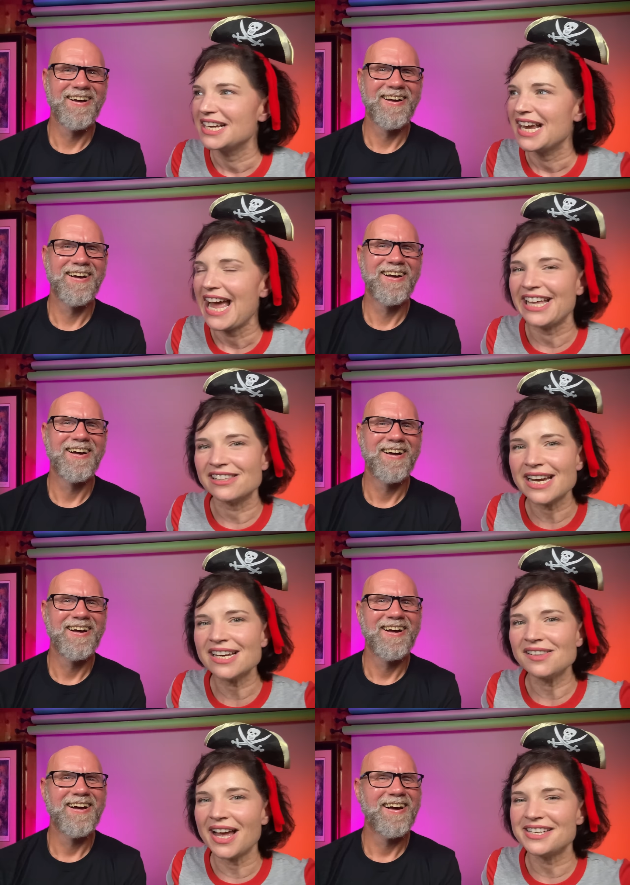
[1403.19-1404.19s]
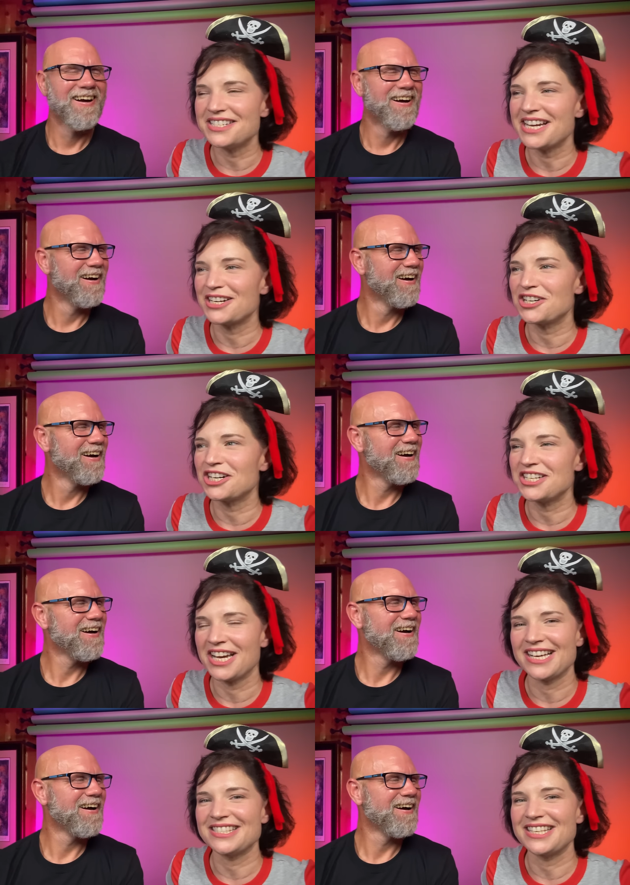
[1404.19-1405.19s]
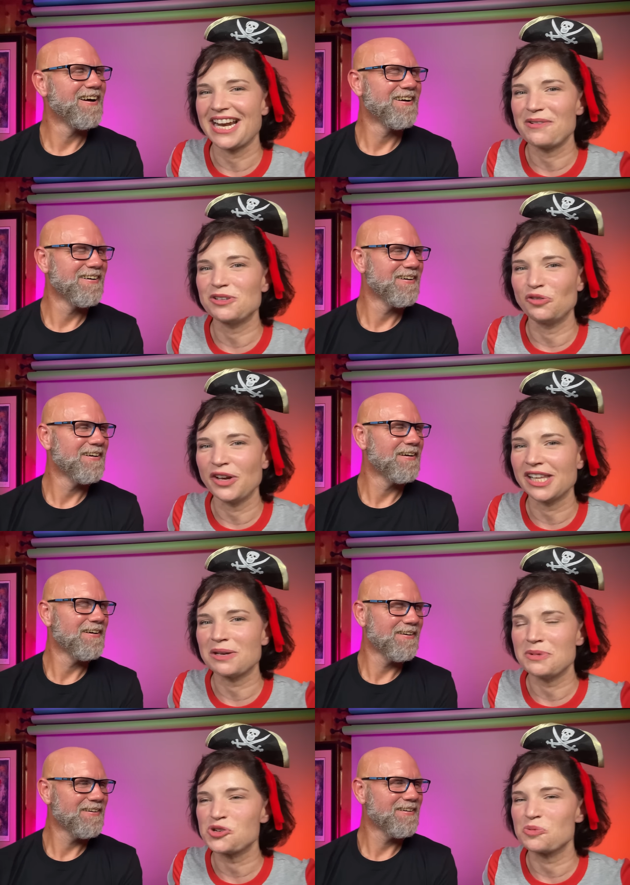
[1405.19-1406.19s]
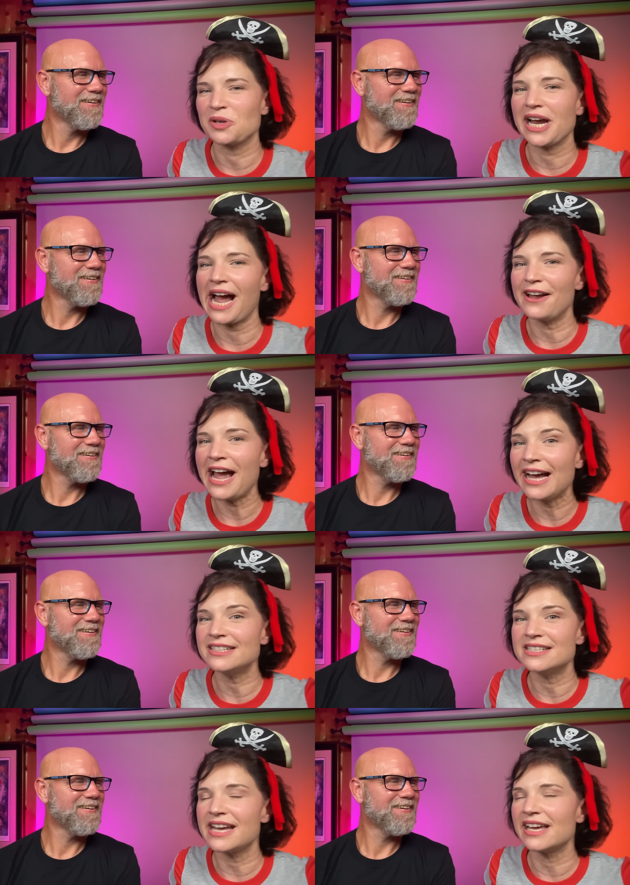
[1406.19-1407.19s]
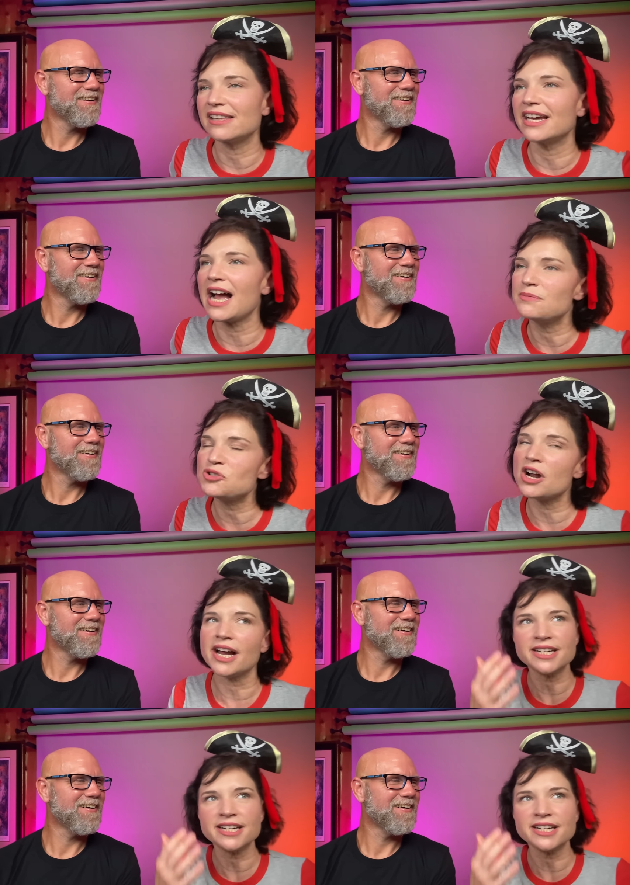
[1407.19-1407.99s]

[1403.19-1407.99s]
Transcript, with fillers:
Speaker 1: And like a lie detector test that I was failing miserably, I had to say, like, I'm trying to